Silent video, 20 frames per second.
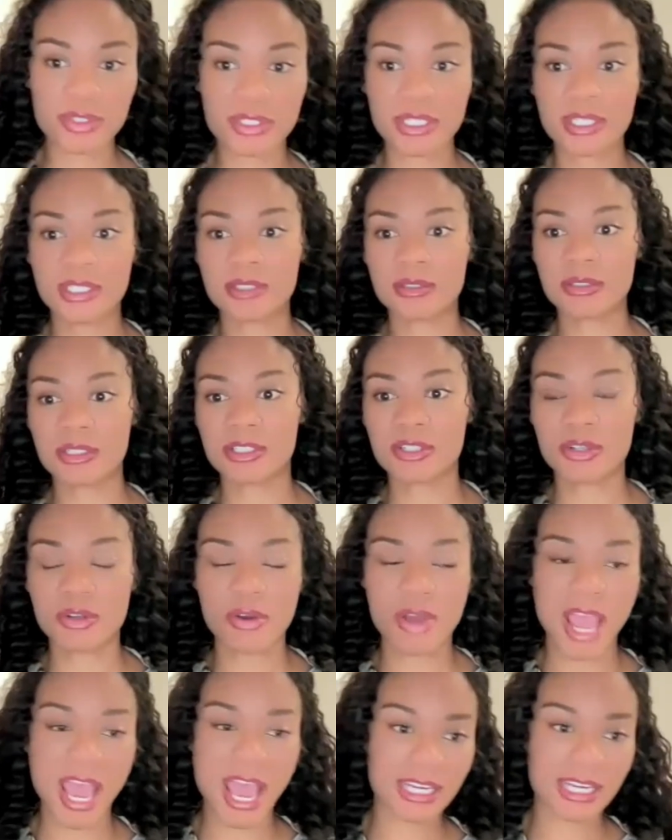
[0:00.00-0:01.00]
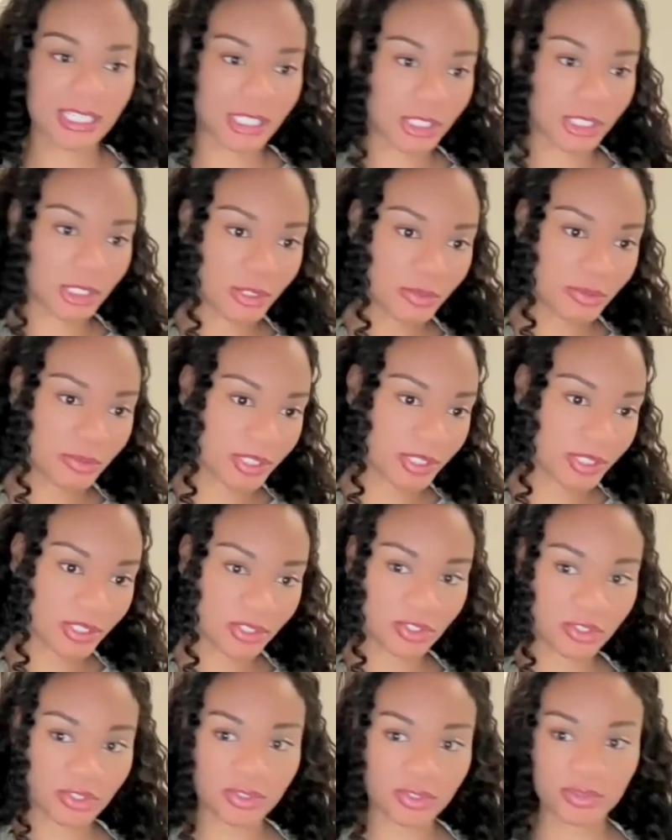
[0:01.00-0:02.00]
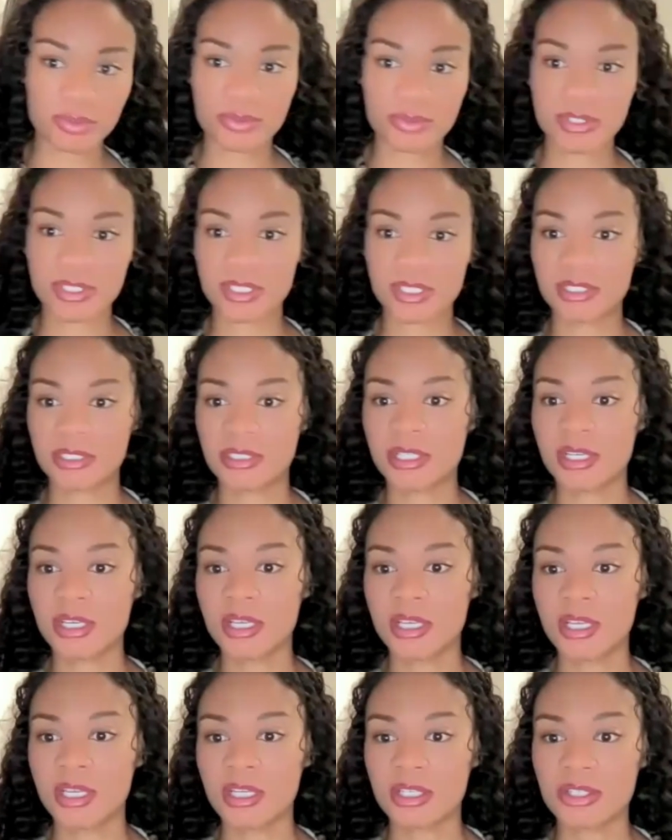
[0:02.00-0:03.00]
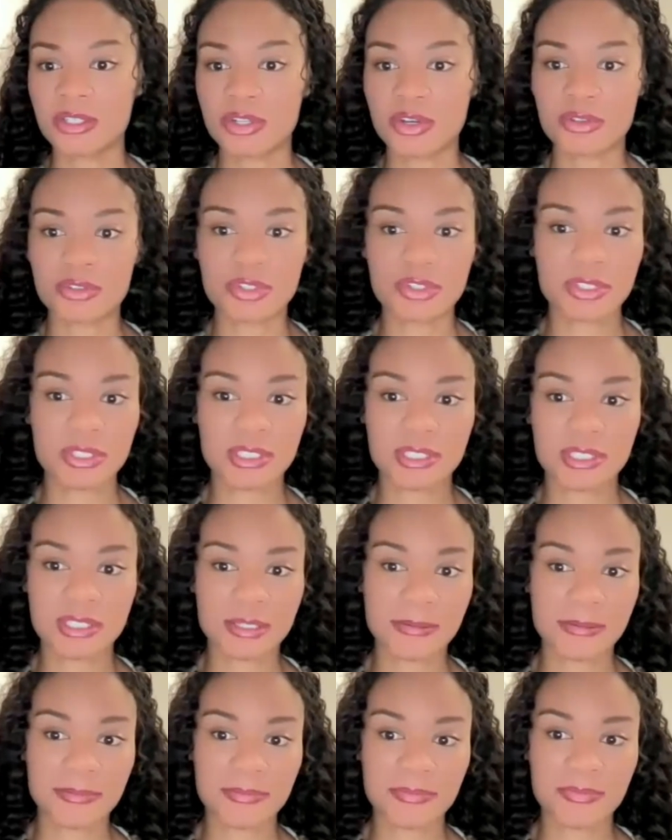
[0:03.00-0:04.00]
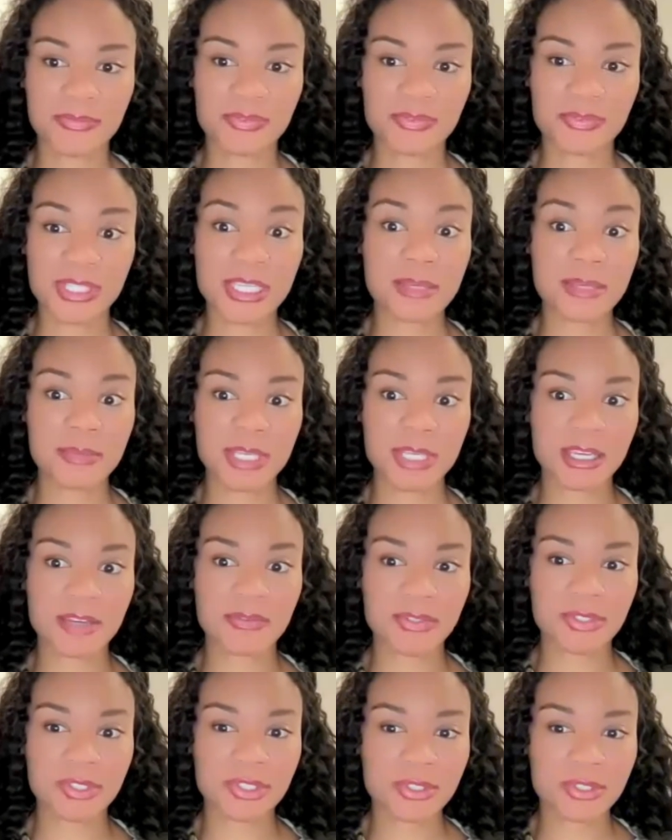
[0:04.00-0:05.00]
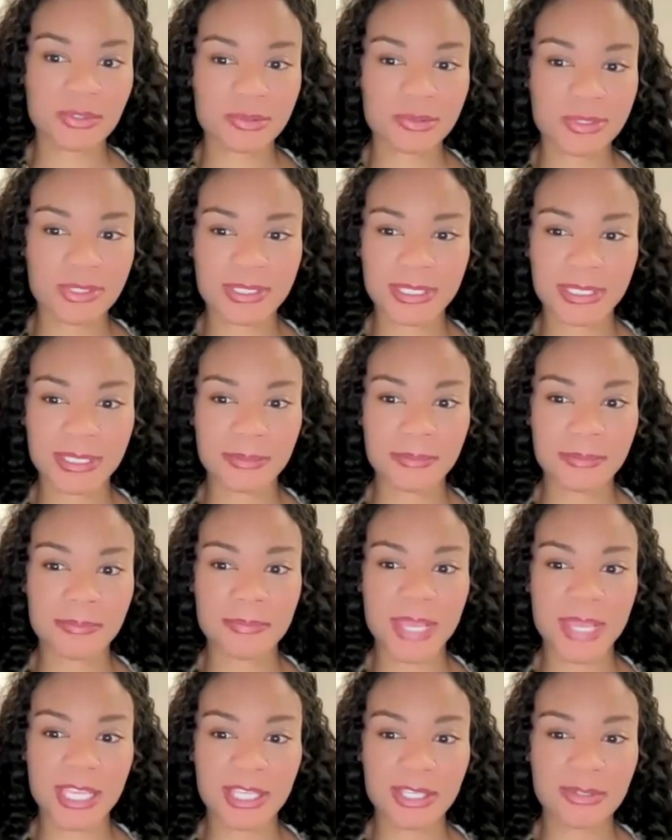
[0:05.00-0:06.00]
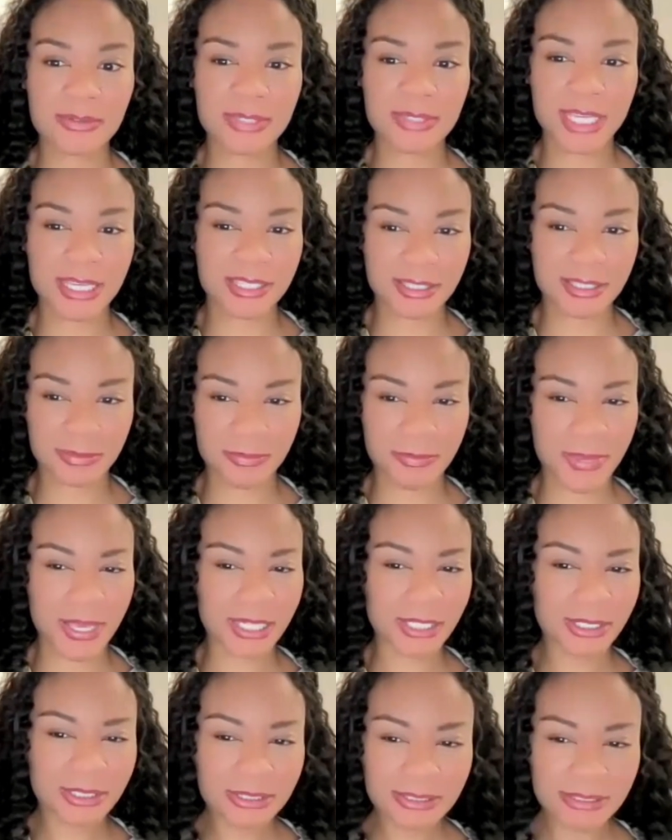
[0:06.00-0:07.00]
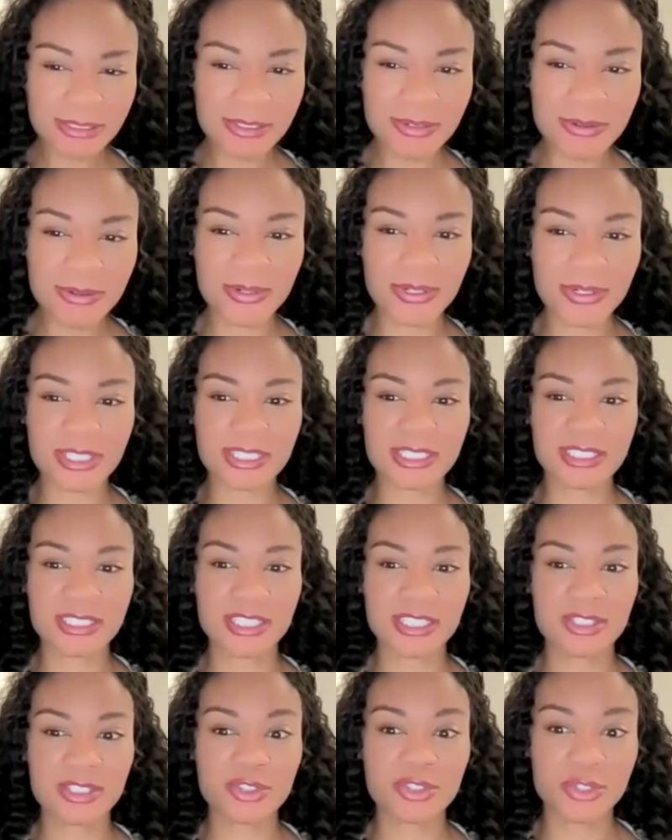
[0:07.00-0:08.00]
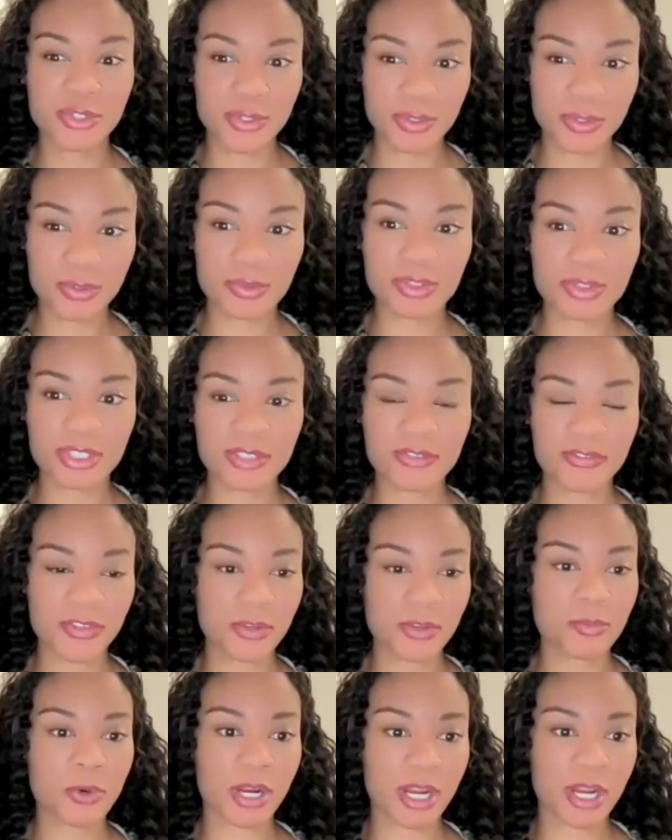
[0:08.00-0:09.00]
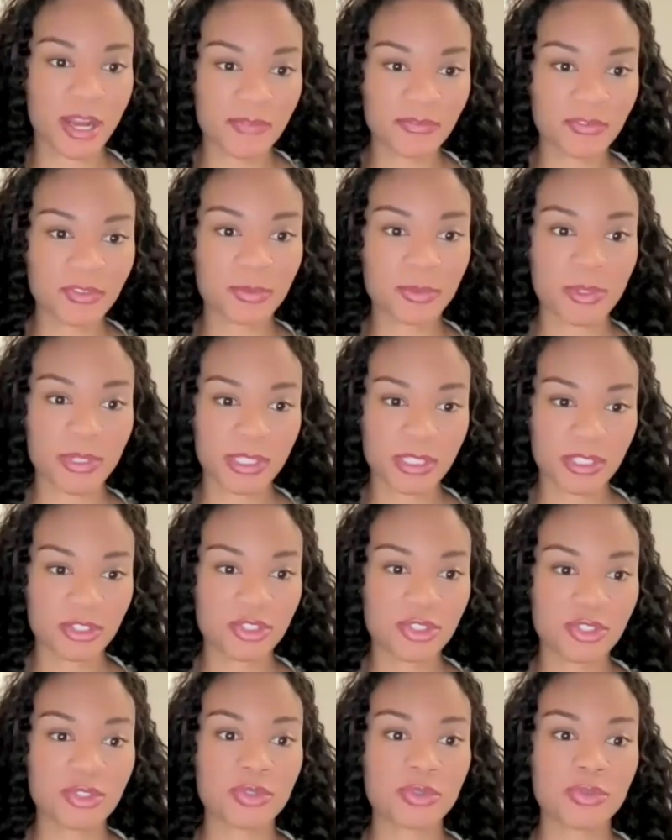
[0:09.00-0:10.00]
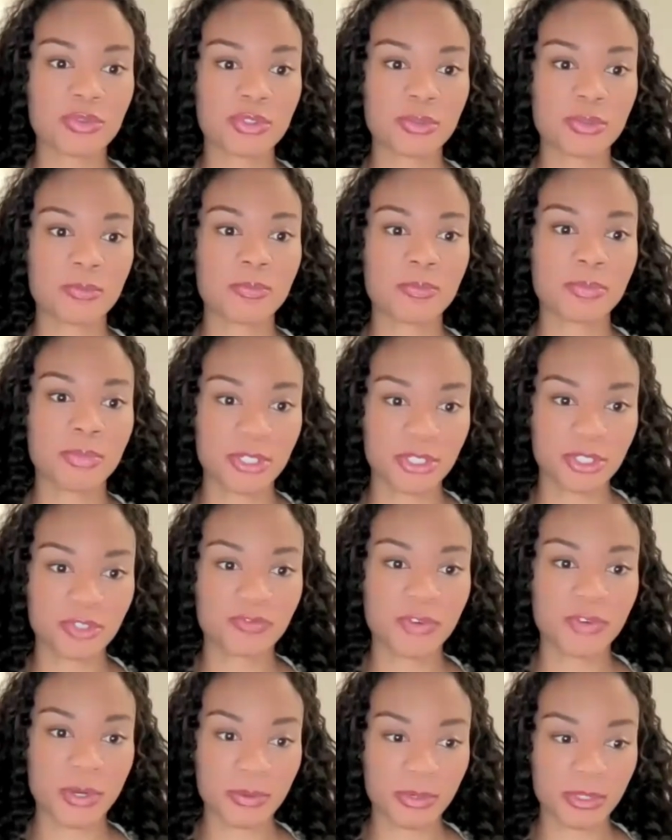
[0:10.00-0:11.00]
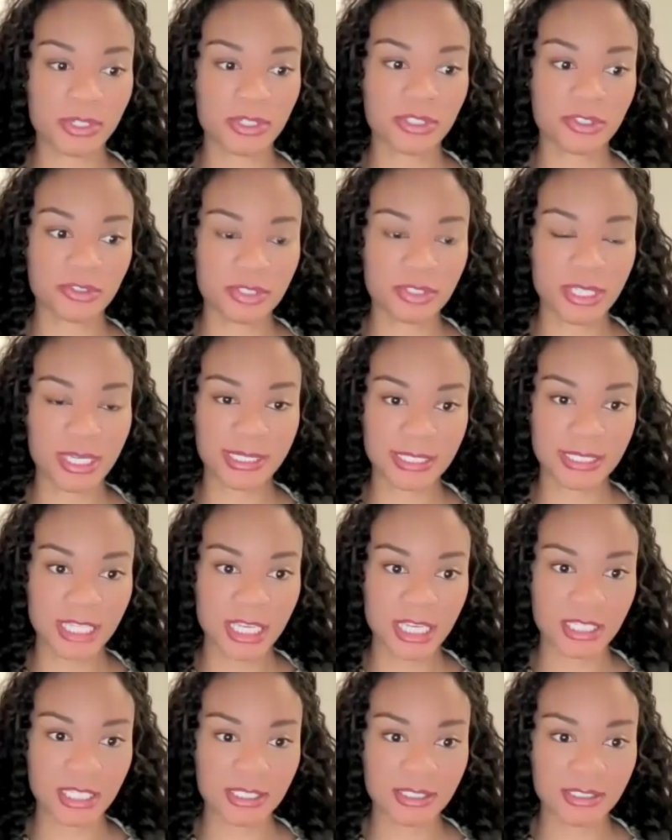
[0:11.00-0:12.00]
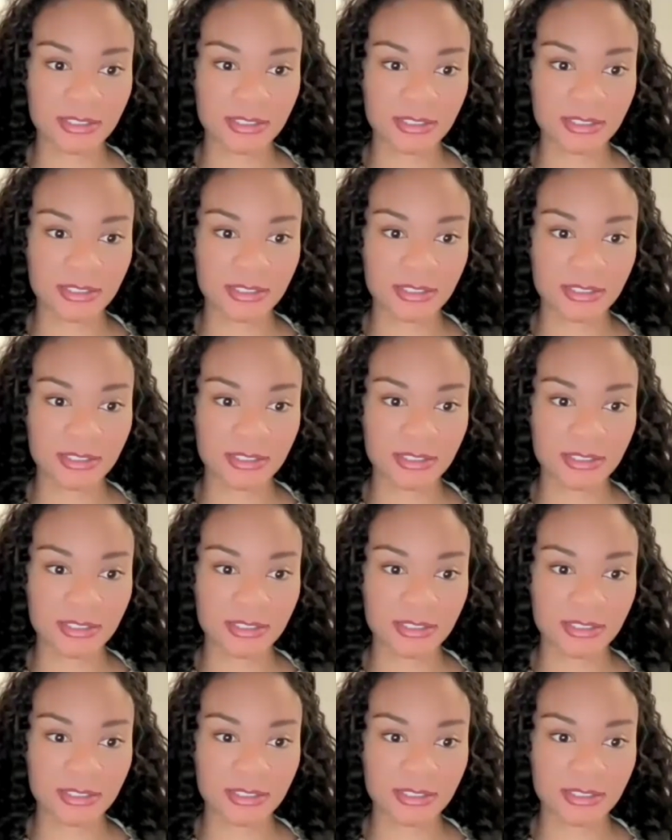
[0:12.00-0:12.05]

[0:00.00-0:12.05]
and, you know, added glue to the shoes and, you know, did some seaming of the shoes, did it make you dance better, or did you just feel more comfortable in the shoe to push forward on your technique?